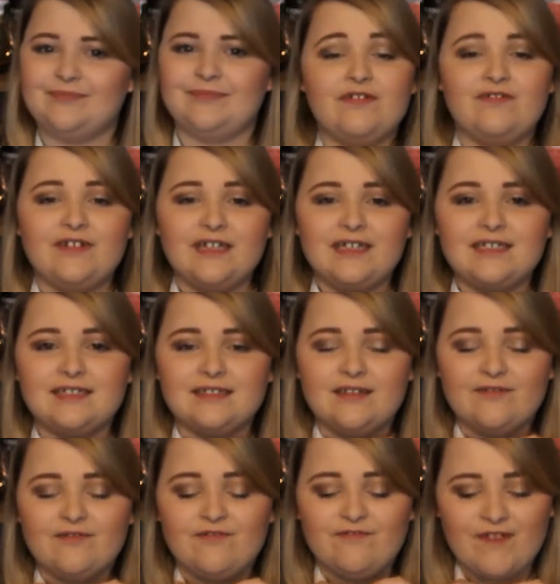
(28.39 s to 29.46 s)
So the first
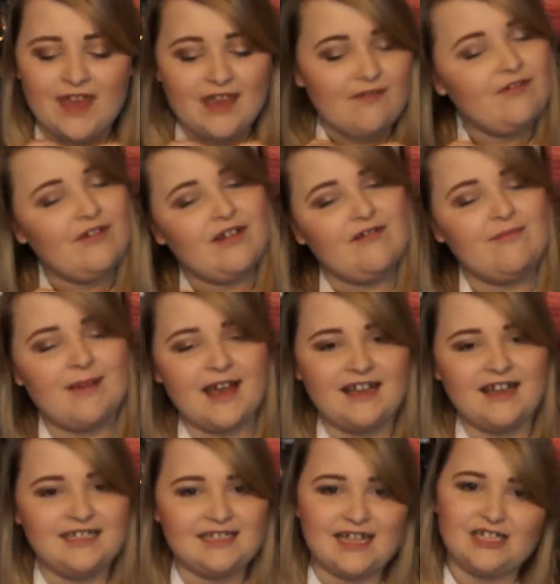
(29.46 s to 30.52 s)
favourite of
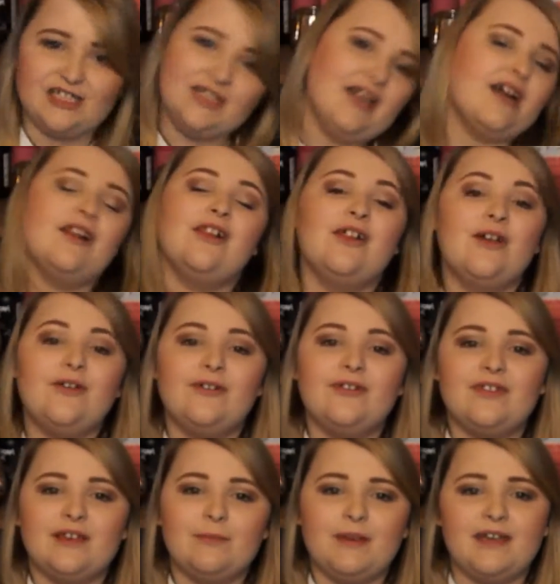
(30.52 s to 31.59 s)
mine is actually a
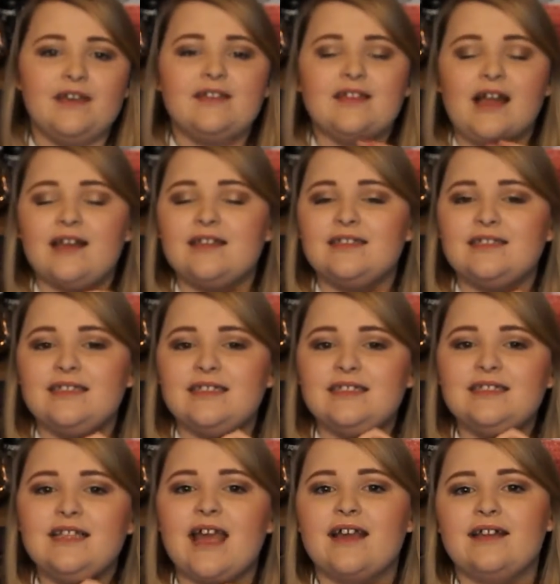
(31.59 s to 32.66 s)
clothing piece, and it's
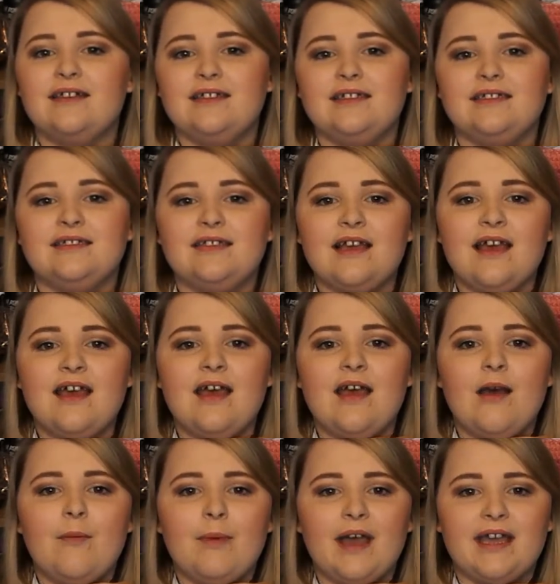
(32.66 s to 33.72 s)
this necklace
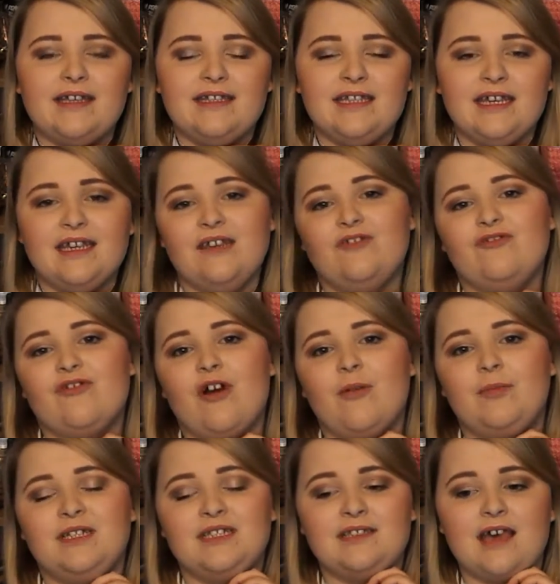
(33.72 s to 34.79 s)
by
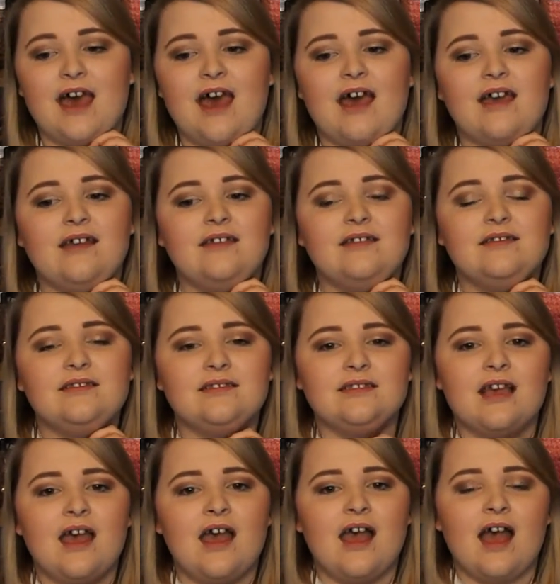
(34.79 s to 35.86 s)
Teardrop
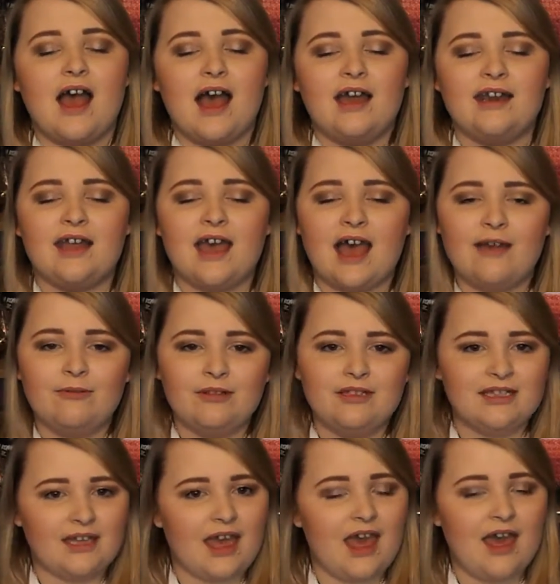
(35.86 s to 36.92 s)
Designs, and I will
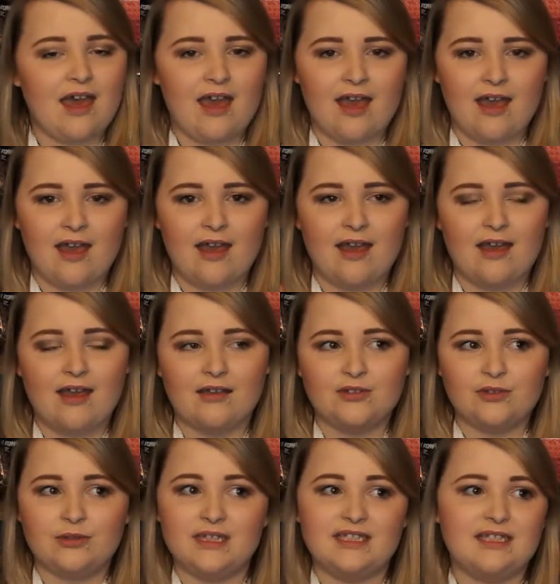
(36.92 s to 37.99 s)
link her
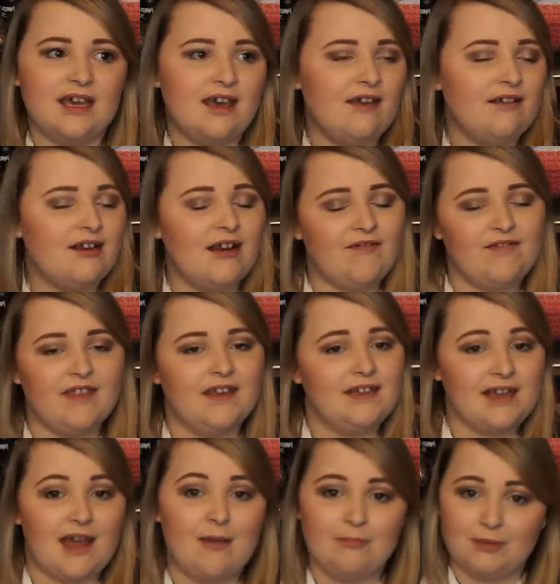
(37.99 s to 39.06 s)
Twitter and everything
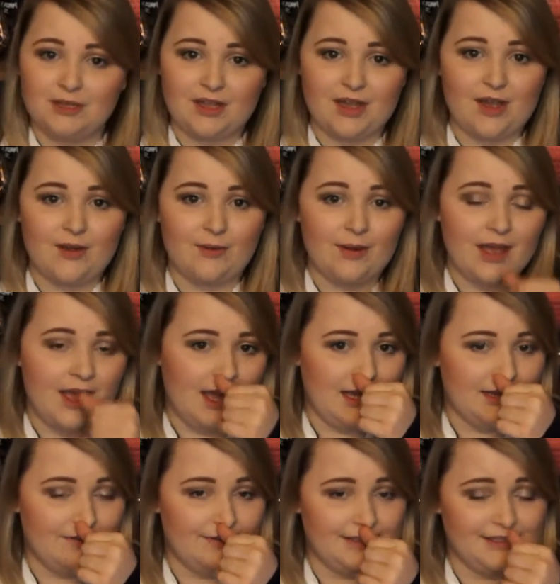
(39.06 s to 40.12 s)
down below,
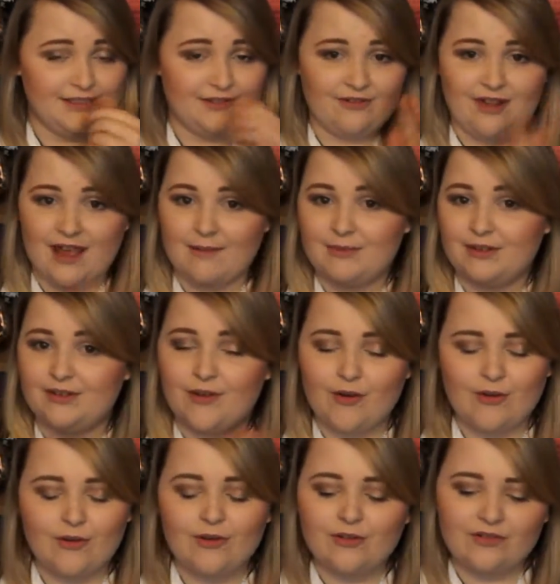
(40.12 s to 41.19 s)
their Instagram and
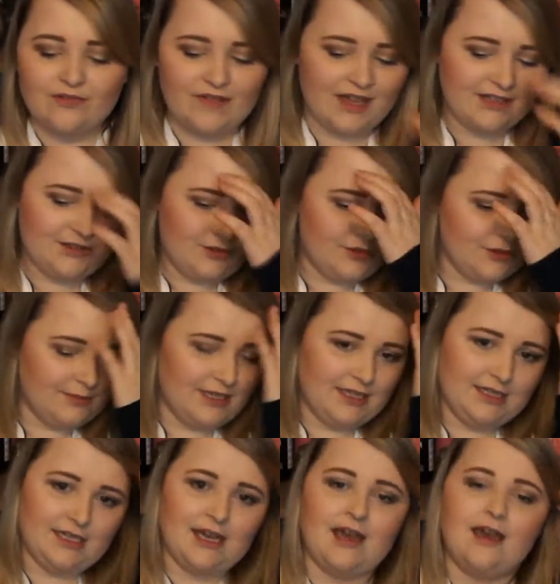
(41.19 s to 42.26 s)
all of her social
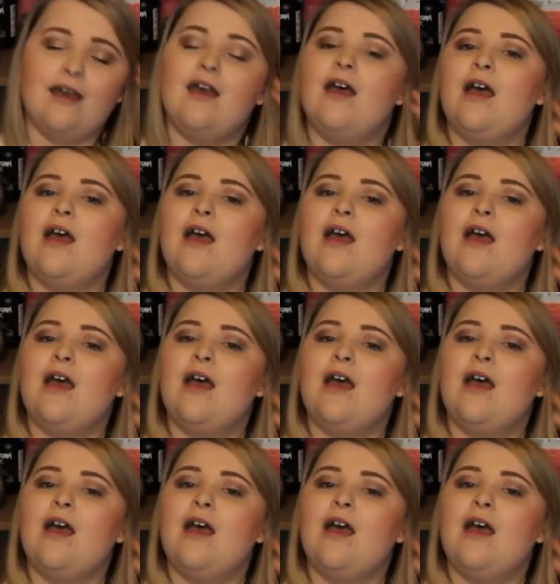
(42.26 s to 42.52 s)
media.